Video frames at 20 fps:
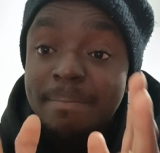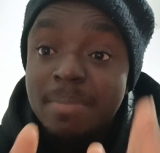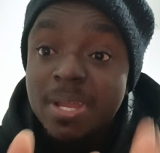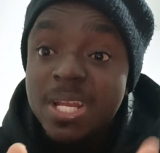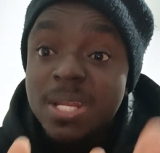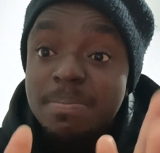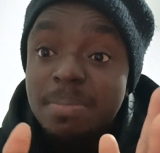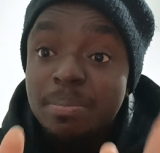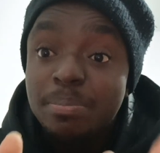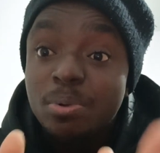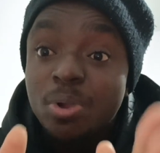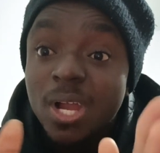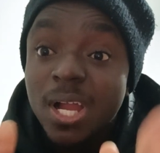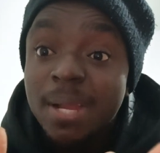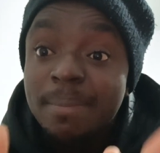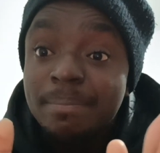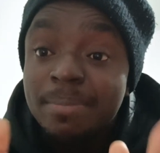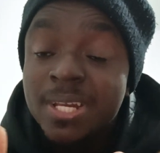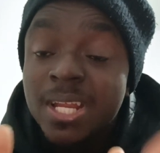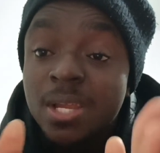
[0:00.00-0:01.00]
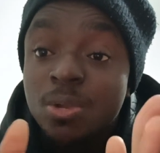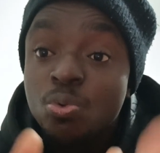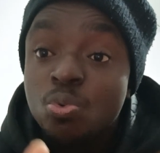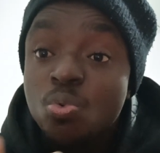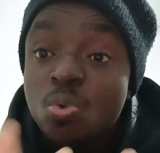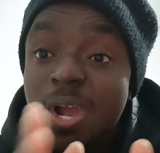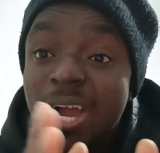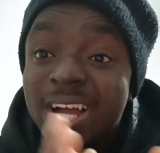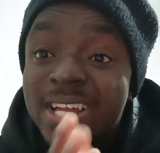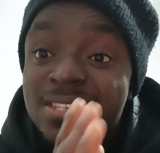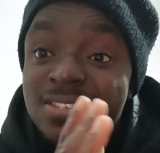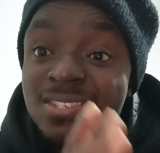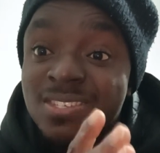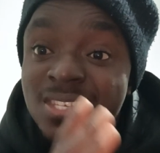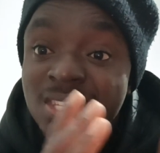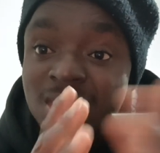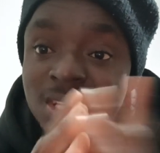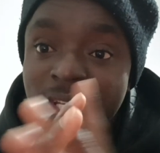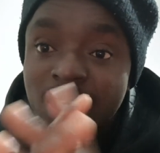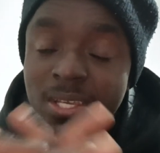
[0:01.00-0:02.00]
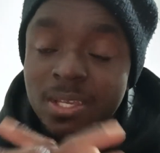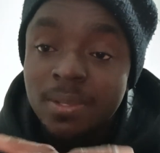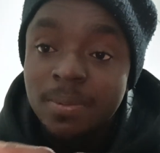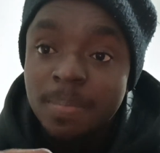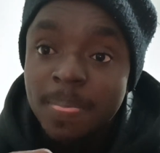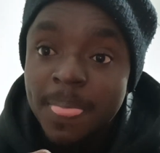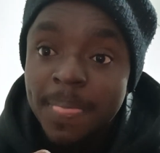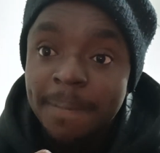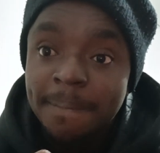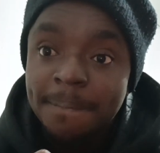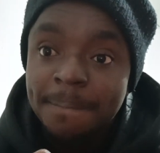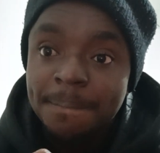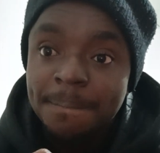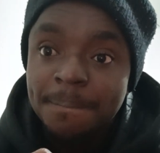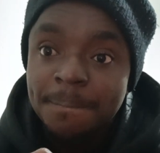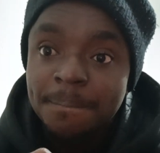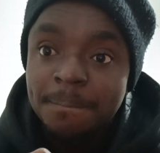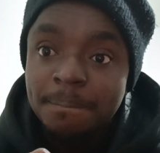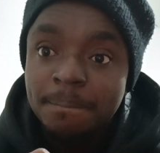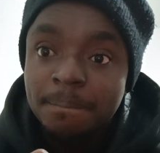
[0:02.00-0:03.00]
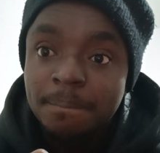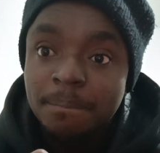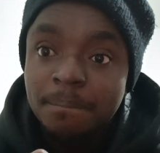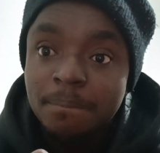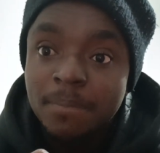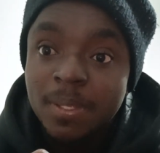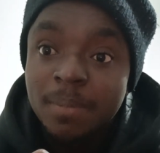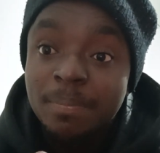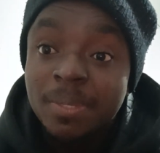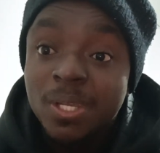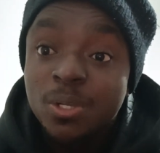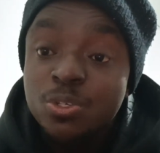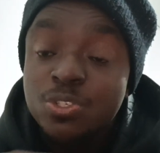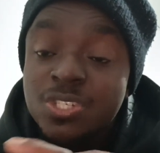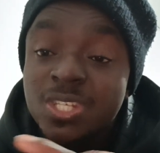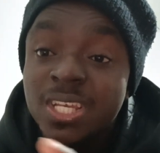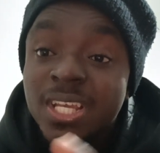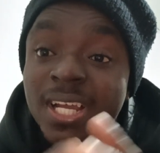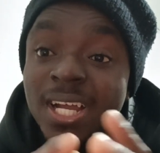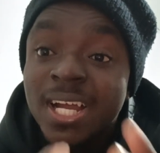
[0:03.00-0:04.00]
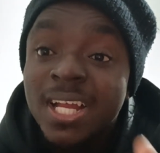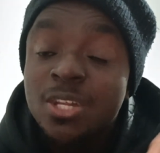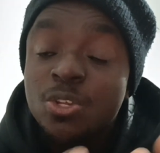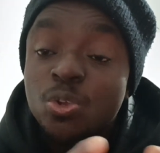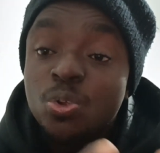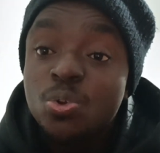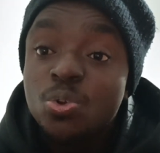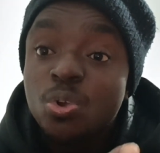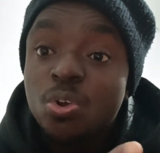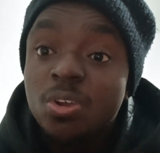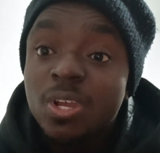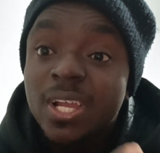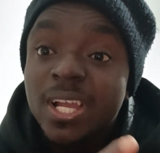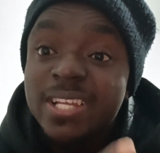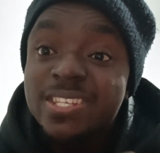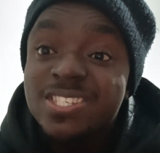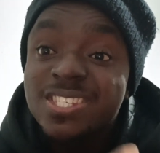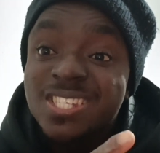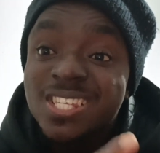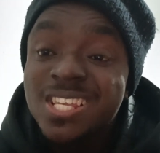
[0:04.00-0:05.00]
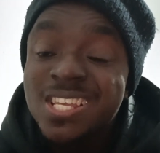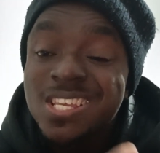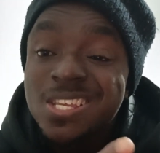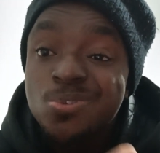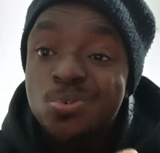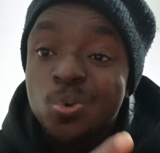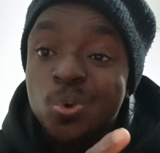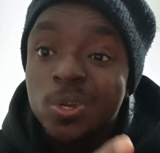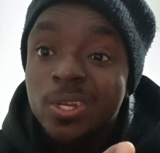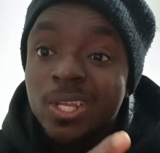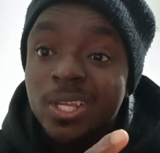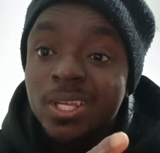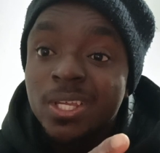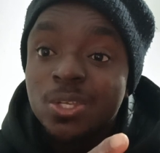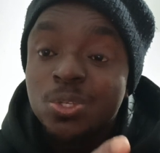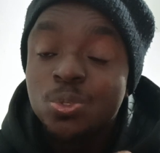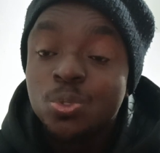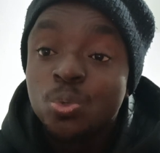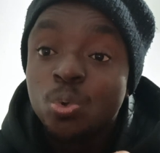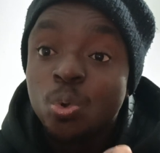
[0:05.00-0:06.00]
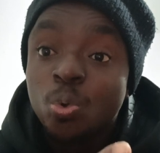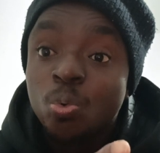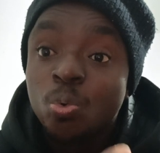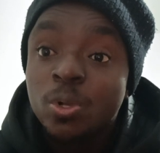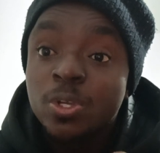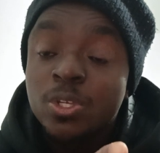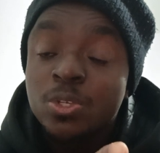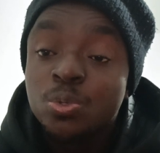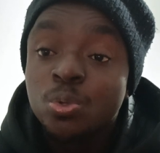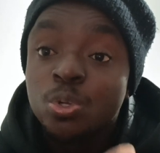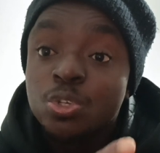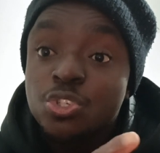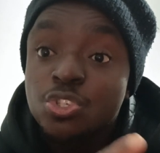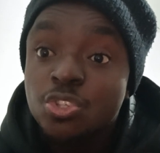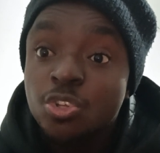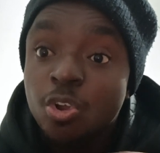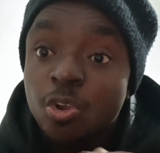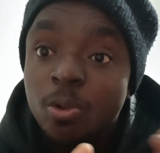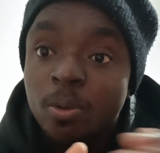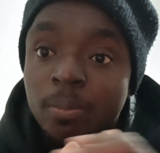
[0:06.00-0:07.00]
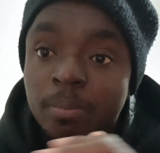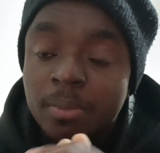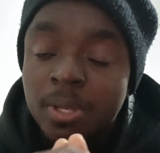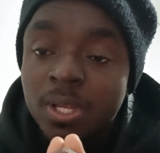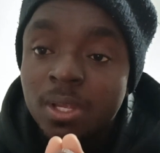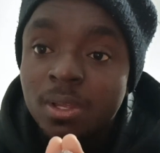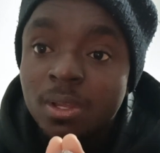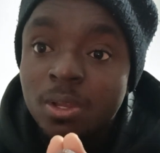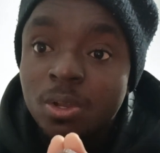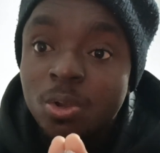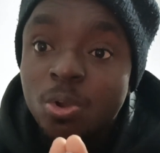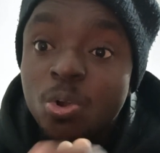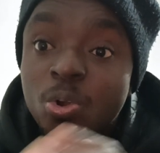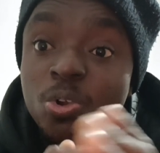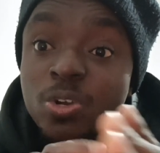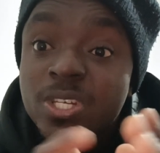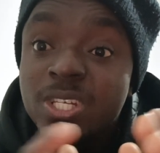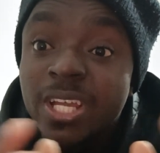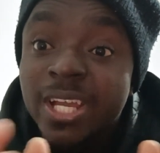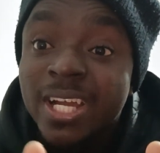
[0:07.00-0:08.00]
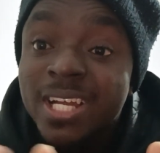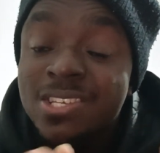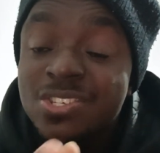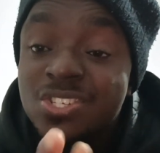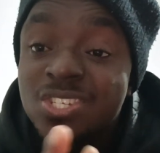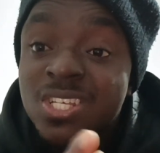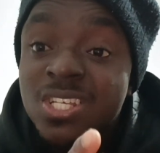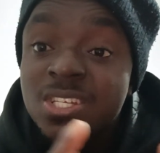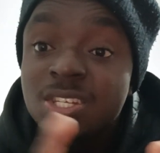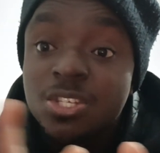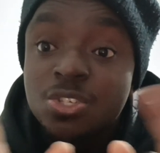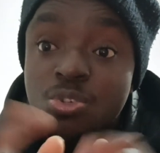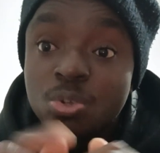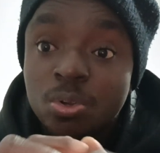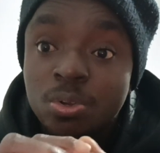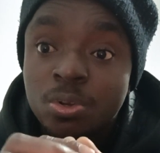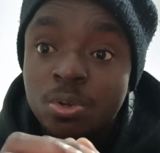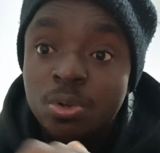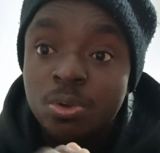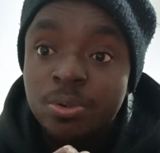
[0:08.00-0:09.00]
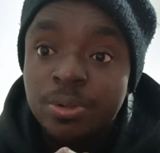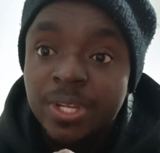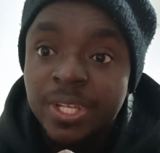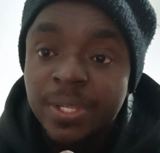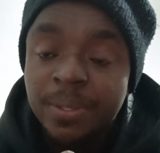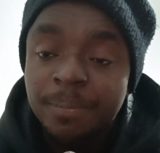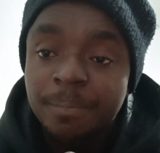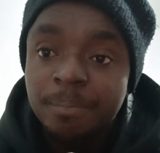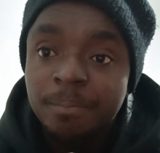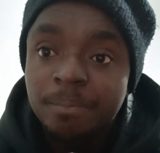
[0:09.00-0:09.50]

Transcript: many people out there who are sick because they are no longer seeing your storm. All they are seeing is your glory.